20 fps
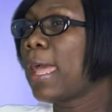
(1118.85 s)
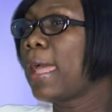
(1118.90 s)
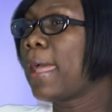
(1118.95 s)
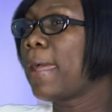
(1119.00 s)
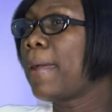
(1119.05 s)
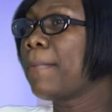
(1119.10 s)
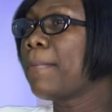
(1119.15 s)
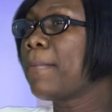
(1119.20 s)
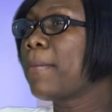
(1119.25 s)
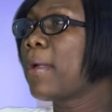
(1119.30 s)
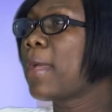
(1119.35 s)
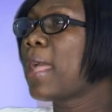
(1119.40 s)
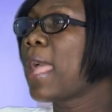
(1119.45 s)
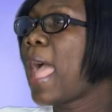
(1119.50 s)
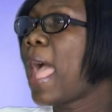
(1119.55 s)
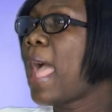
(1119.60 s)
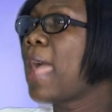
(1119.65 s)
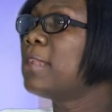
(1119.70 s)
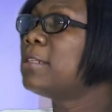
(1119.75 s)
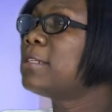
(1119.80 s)

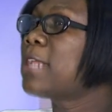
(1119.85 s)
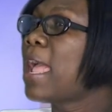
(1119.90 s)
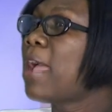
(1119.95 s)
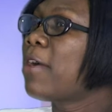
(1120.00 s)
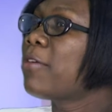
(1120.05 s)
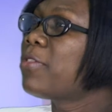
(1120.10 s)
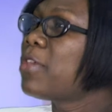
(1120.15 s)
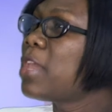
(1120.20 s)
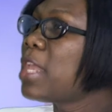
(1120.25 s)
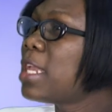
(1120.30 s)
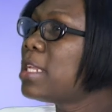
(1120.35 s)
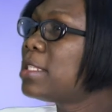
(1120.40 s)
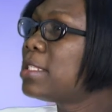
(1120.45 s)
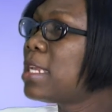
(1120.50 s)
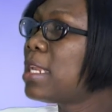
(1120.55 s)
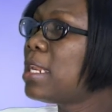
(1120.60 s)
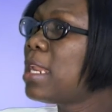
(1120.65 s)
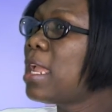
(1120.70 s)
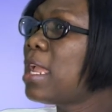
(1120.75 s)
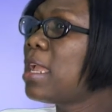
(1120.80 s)
And healthy
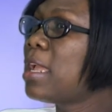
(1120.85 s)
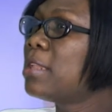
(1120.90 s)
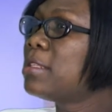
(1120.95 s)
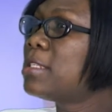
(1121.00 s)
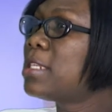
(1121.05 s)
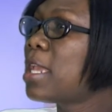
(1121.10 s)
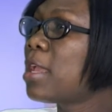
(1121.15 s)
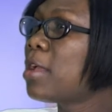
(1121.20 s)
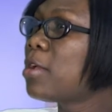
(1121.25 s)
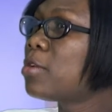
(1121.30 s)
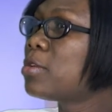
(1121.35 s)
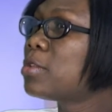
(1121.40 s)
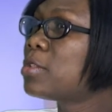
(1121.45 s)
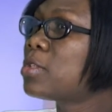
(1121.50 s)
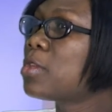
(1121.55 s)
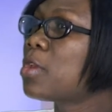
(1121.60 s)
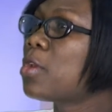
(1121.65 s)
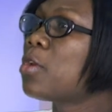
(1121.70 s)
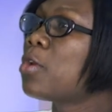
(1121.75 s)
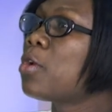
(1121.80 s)
eating
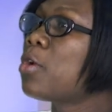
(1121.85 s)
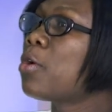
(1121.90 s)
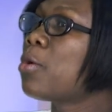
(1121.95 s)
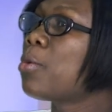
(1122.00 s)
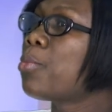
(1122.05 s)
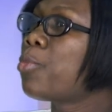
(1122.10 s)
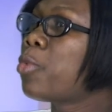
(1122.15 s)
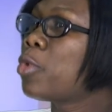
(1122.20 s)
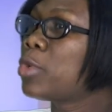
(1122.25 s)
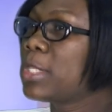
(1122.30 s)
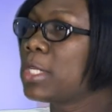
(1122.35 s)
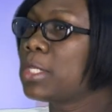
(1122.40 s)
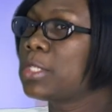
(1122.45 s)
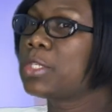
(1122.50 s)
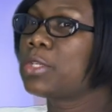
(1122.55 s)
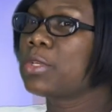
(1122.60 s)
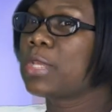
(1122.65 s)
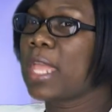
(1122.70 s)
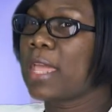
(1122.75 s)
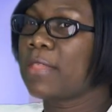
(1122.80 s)
entails putting
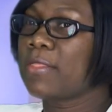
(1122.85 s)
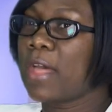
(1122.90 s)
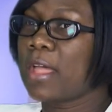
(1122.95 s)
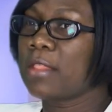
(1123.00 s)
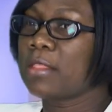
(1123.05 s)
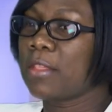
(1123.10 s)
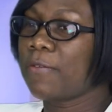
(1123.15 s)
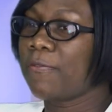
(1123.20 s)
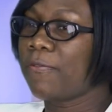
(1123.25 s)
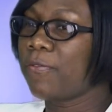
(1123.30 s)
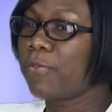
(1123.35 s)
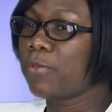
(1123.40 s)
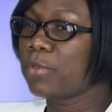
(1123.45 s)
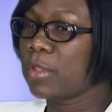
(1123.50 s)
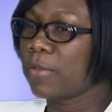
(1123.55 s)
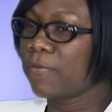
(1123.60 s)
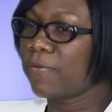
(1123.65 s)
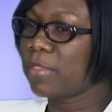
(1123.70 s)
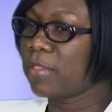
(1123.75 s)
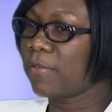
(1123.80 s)
together
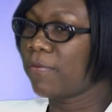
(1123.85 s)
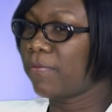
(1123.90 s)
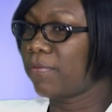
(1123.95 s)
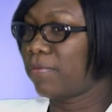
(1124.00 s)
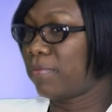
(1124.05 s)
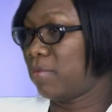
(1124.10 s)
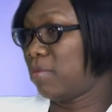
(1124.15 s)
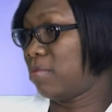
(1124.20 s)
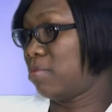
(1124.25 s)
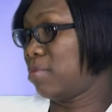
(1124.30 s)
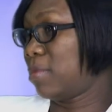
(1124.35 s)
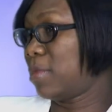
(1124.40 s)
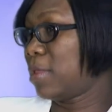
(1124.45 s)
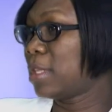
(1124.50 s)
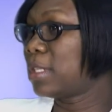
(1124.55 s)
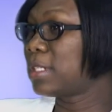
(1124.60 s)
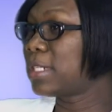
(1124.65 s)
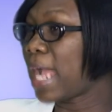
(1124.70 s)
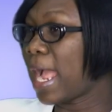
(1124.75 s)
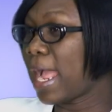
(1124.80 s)

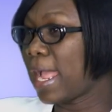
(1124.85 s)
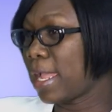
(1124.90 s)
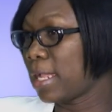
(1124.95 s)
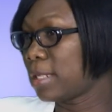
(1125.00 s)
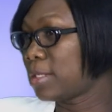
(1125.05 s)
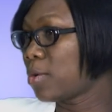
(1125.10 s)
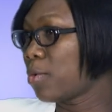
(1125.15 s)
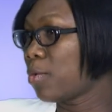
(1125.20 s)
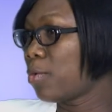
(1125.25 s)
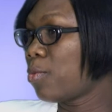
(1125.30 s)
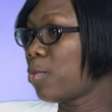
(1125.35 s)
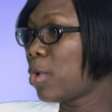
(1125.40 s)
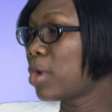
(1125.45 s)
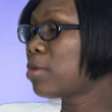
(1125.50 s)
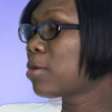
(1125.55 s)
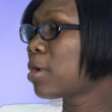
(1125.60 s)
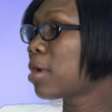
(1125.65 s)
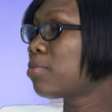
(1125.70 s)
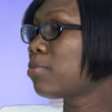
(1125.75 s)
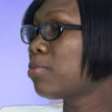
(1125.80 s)
the diet, or
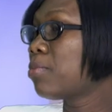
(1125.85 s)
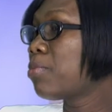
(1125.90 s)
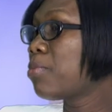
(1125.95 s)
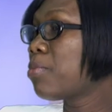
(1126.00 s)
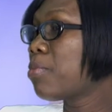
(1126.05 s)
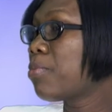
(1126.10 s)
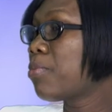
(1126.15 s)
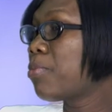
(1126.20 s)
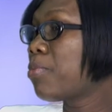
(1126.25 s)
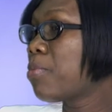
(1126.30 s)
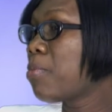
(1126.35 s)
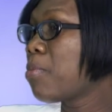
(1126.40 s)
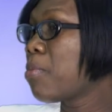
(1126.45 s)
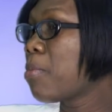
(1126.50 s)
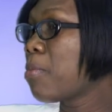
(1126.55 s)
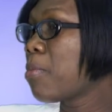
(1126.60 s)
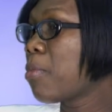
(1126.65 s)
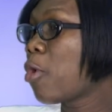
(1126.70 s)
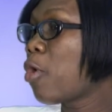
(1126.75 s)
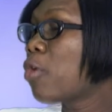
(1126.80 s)
what
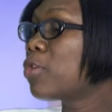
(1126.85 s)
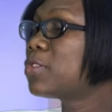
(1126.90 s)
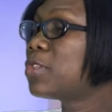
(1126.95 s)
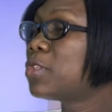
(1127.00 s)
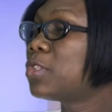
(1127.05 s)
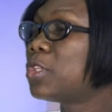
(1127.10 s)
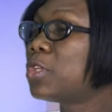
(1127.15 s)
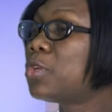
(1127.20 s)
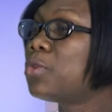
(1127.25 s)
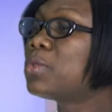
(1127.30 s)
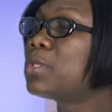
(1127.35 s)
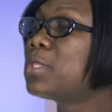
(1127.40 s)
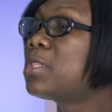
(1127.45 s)
constitutes